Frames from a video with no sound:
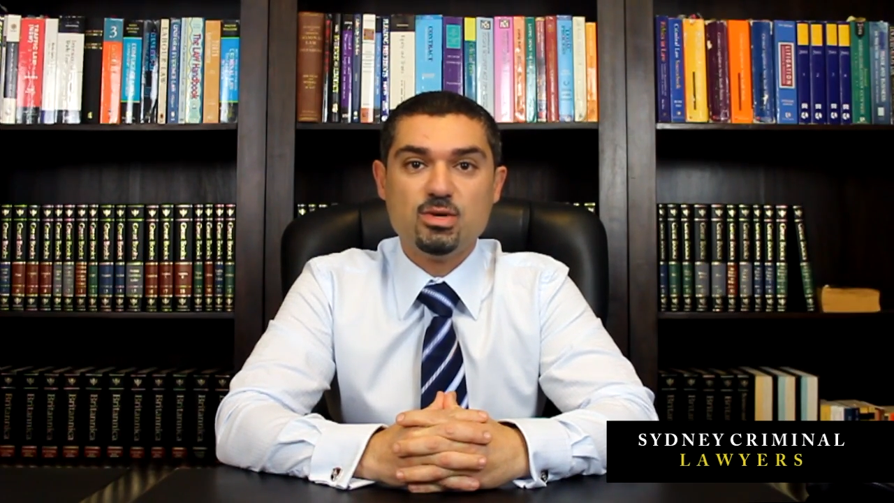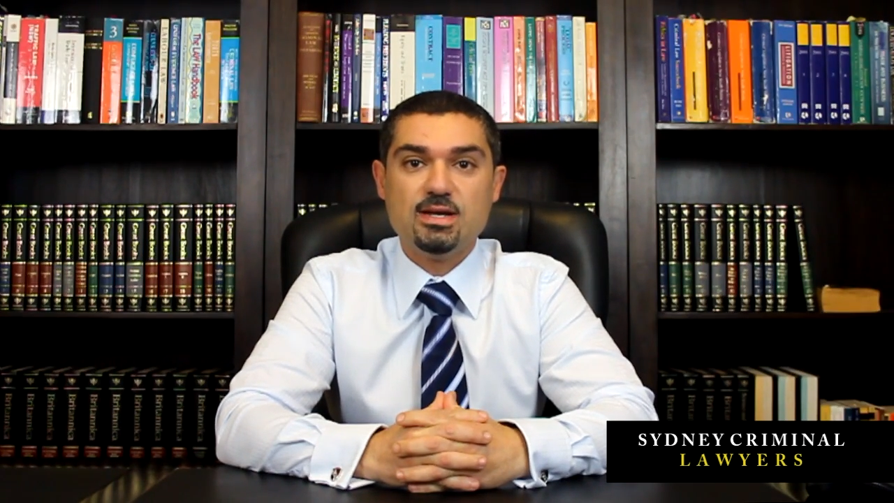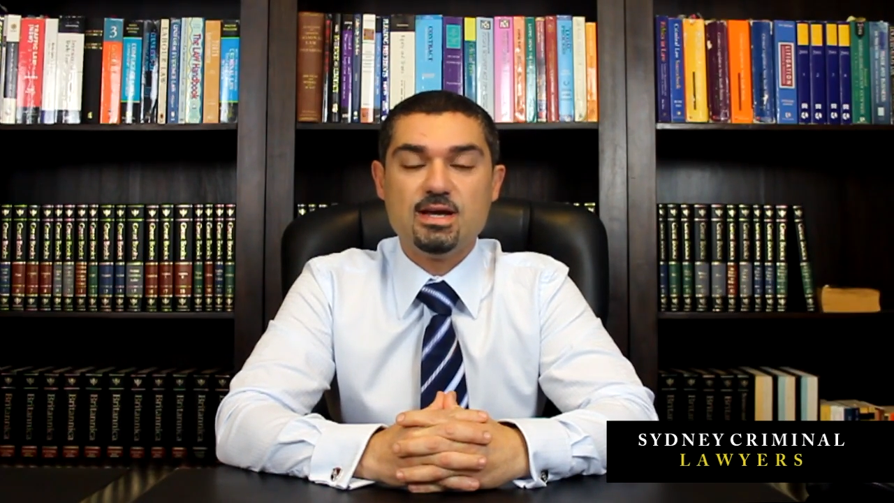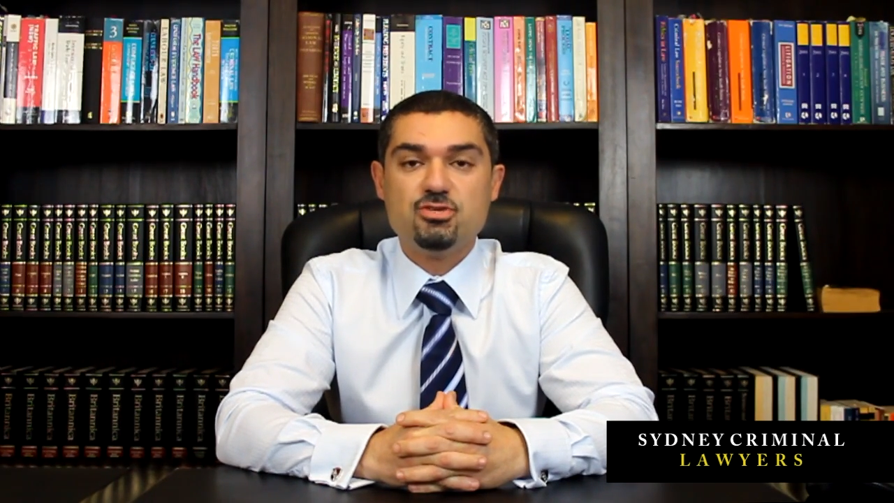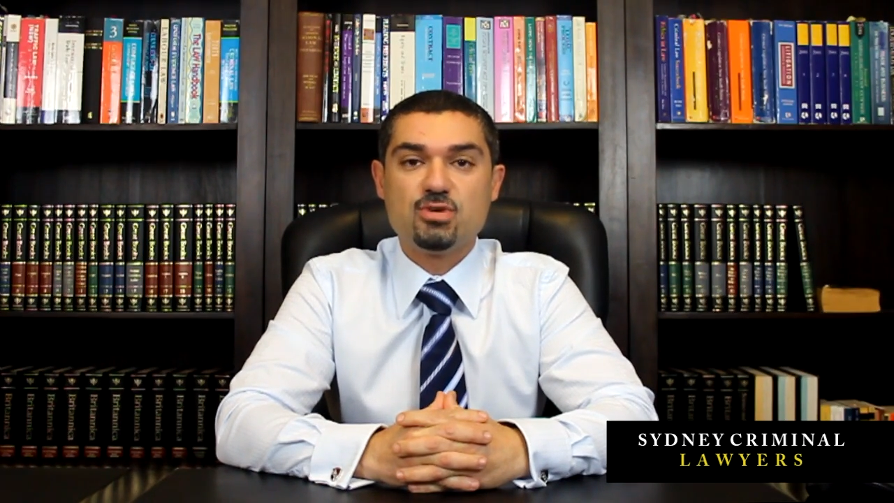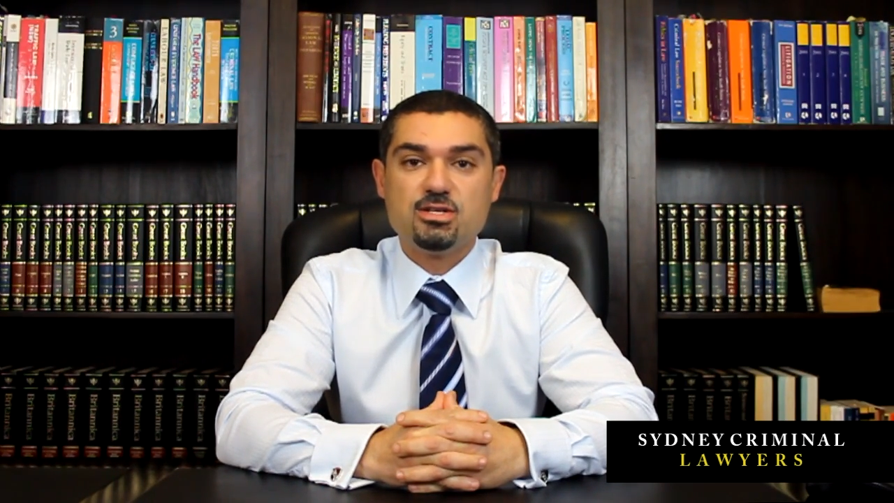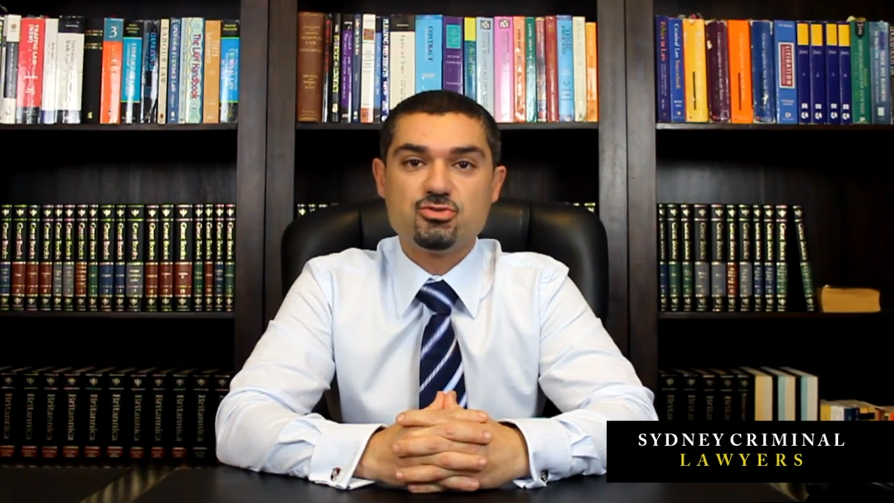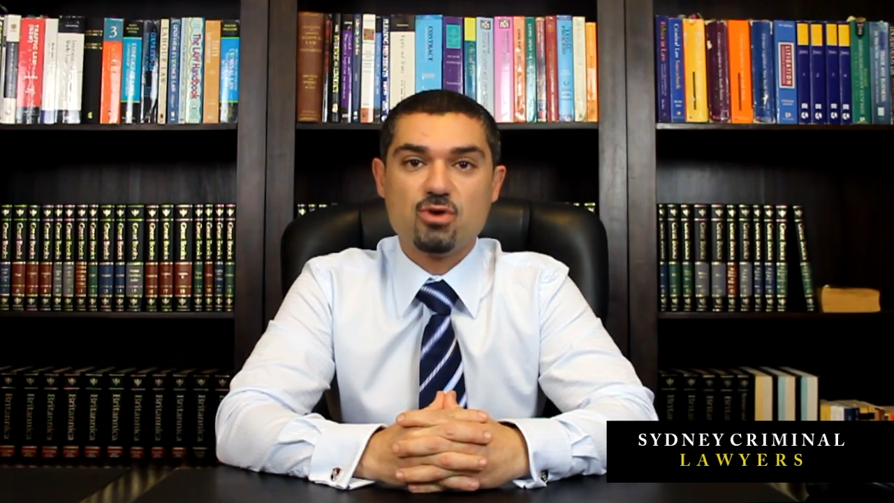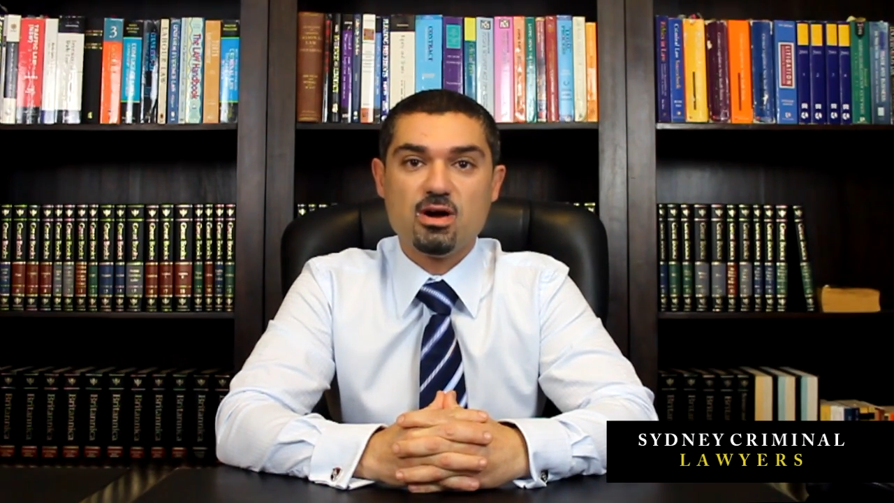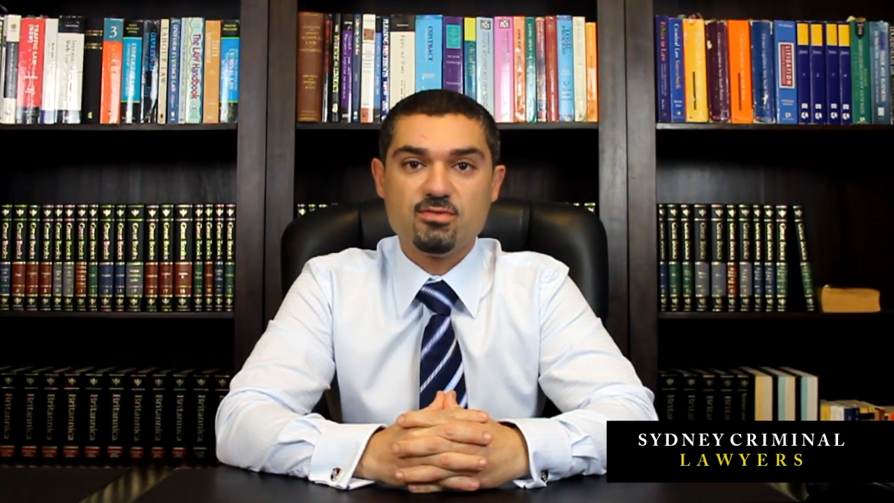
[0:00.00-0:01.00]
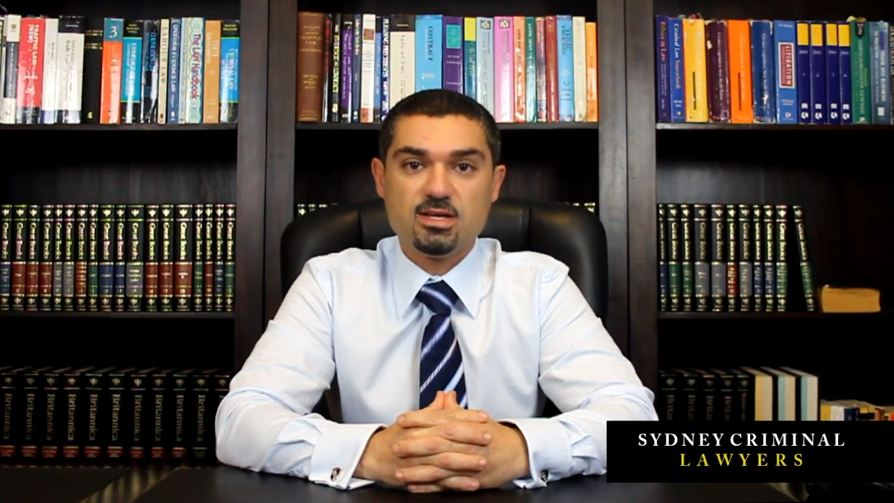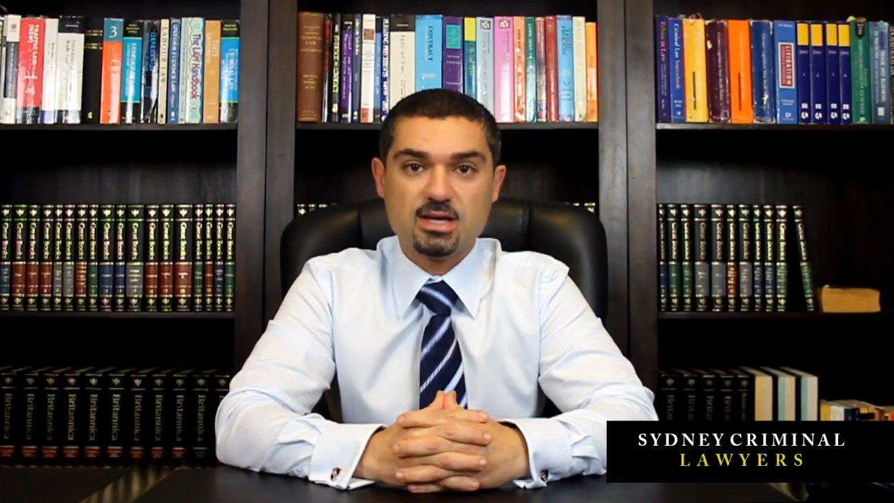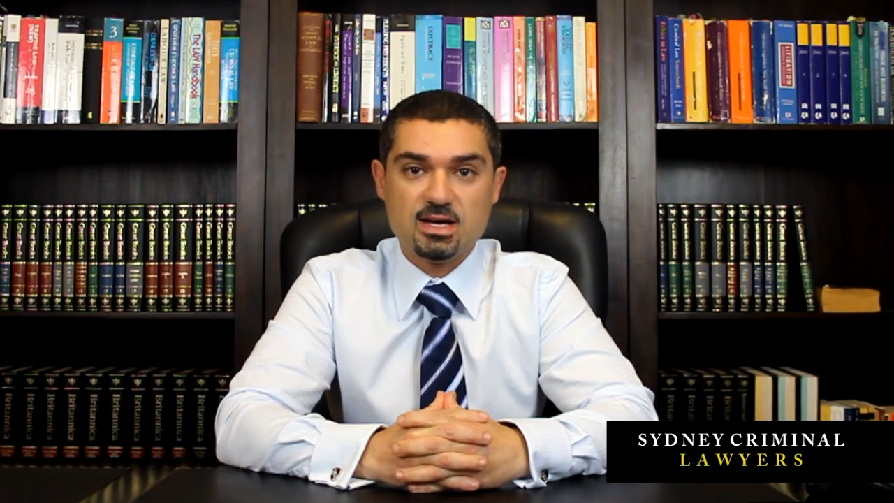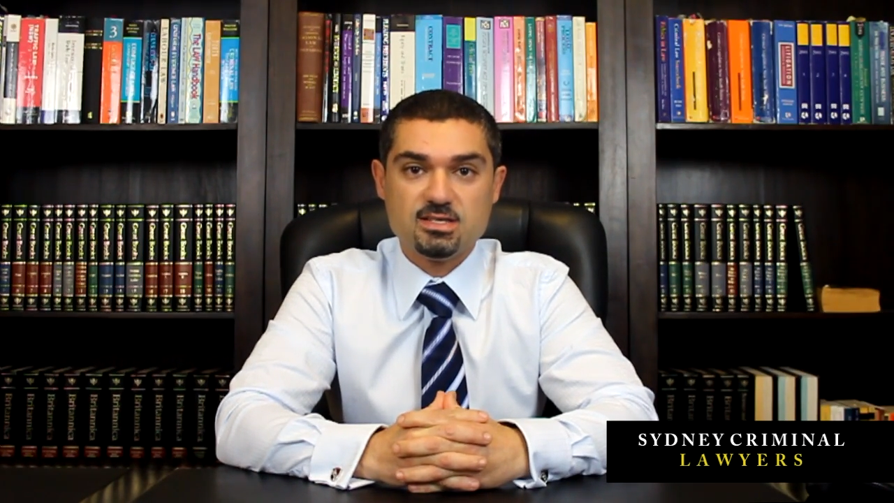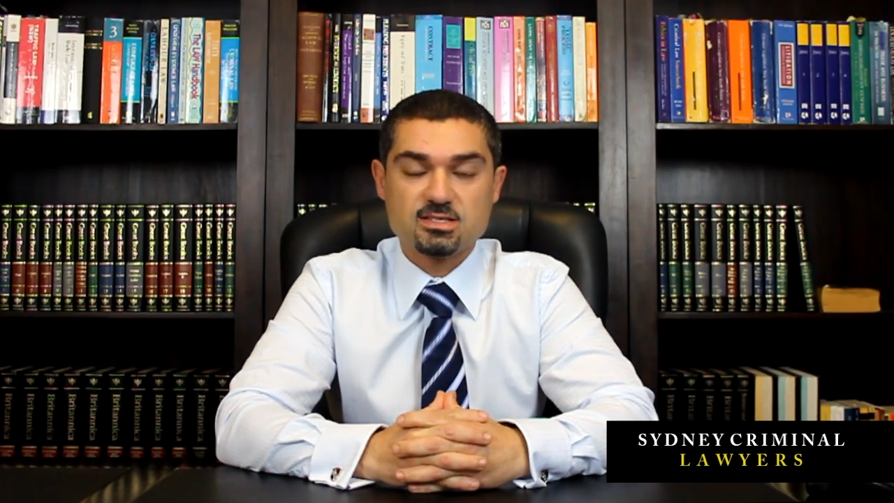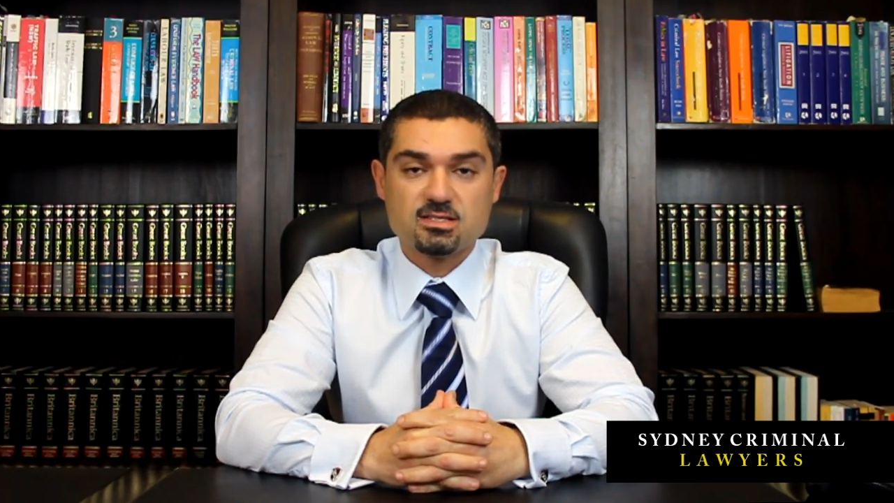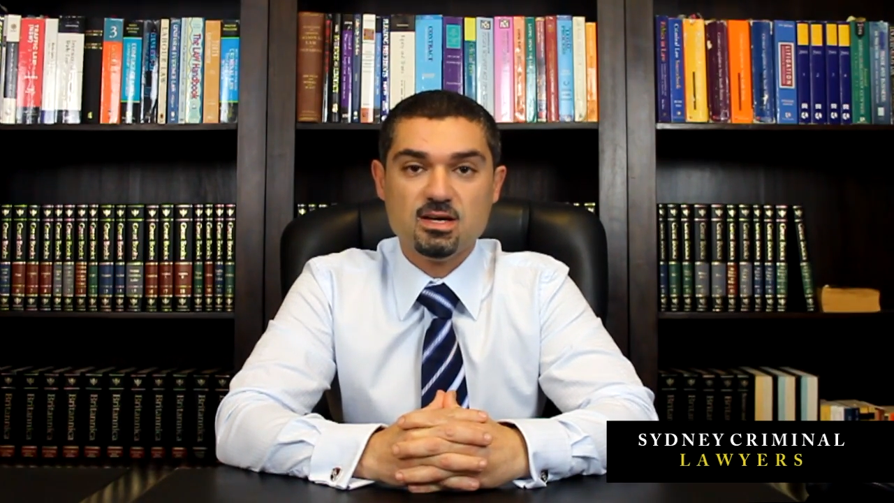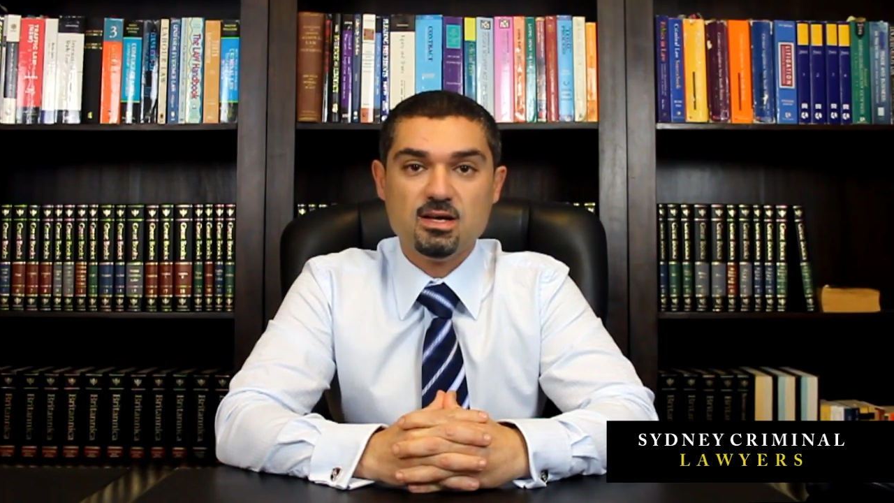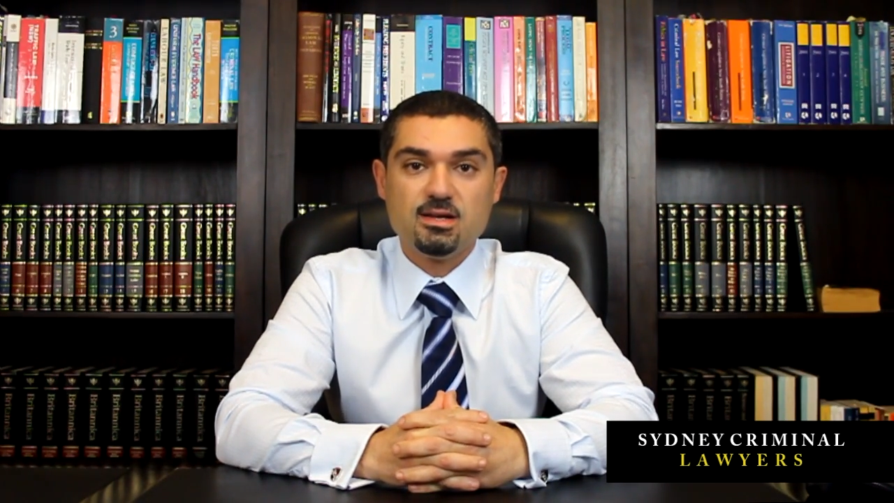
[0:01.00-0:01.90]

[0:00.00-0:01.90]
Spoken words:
win a drink driving case.